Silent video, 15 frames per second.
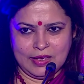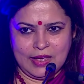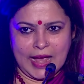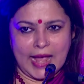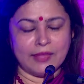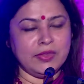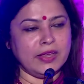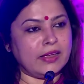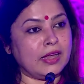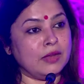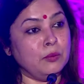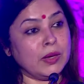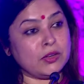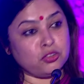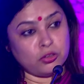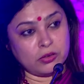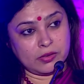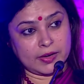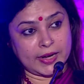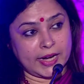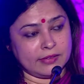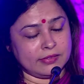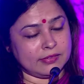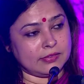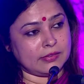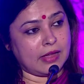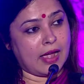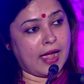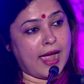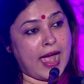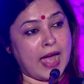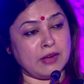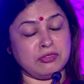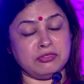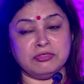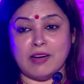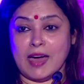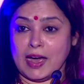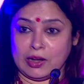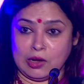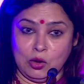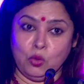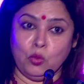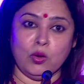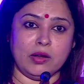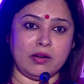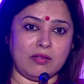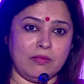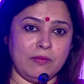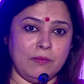And the conviction rates are far lower.